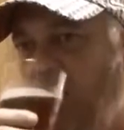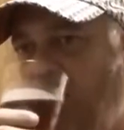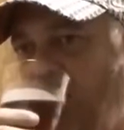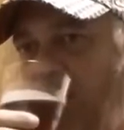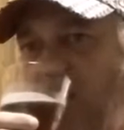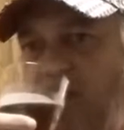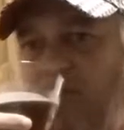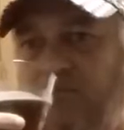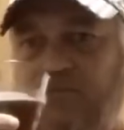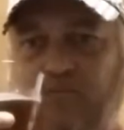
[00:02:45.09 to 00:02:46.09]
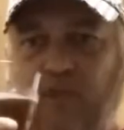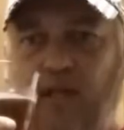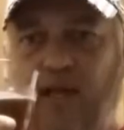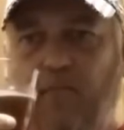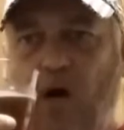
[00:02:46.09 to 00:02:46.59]
You get the, um, you
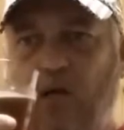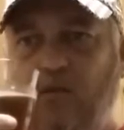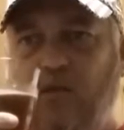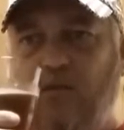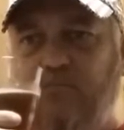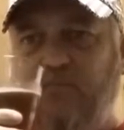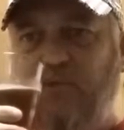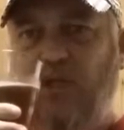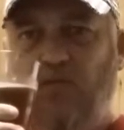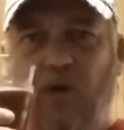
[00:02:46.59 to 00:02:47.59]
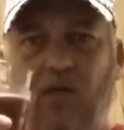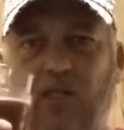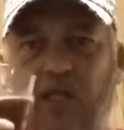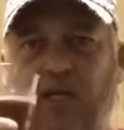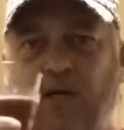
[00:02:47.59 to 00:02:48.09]
know, like a malt, you know,
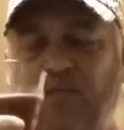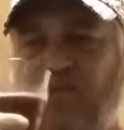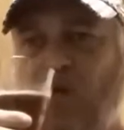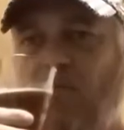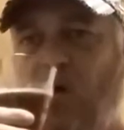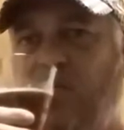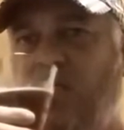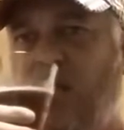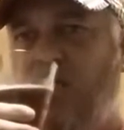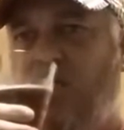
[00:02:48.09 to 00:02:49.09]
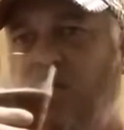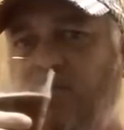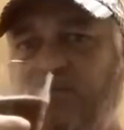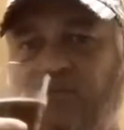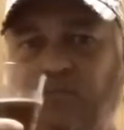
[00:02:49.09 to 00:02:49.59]
malty, malty taste to it.